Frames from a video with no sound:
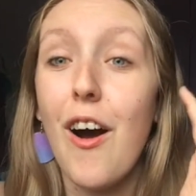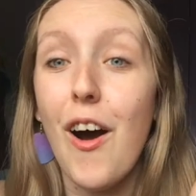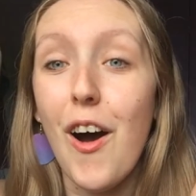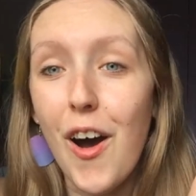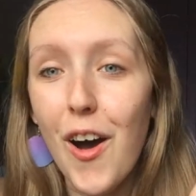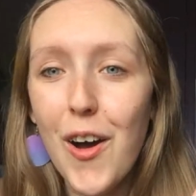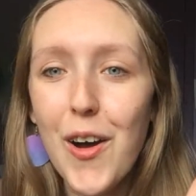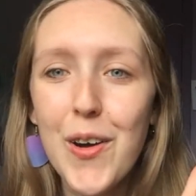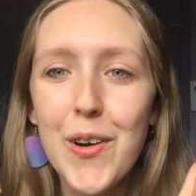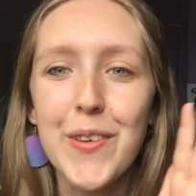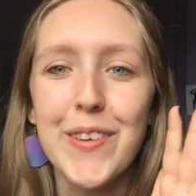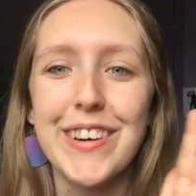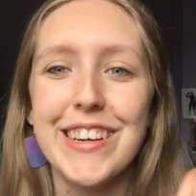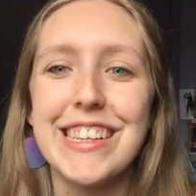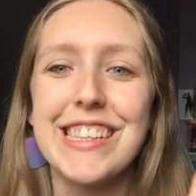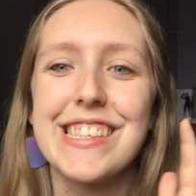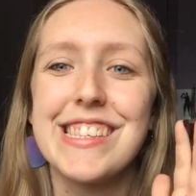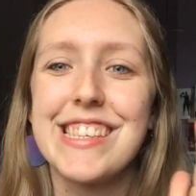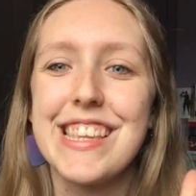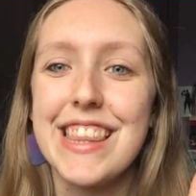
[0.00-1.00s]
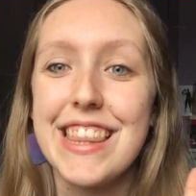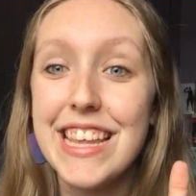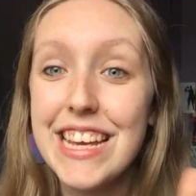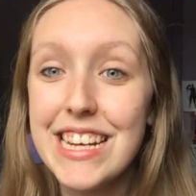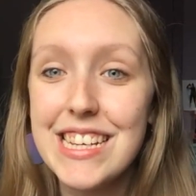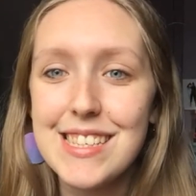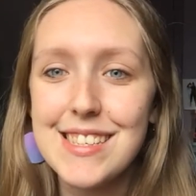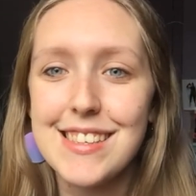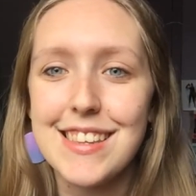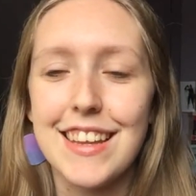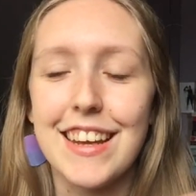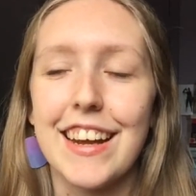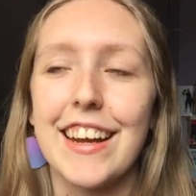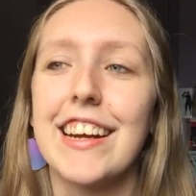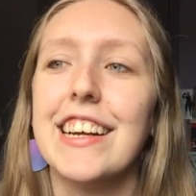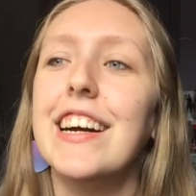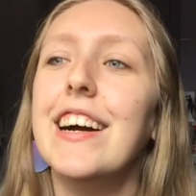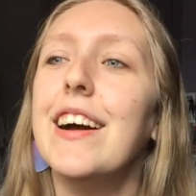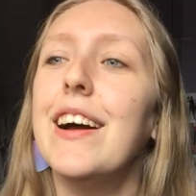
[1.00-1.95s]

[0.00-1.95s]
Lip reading: oh, it's this thing.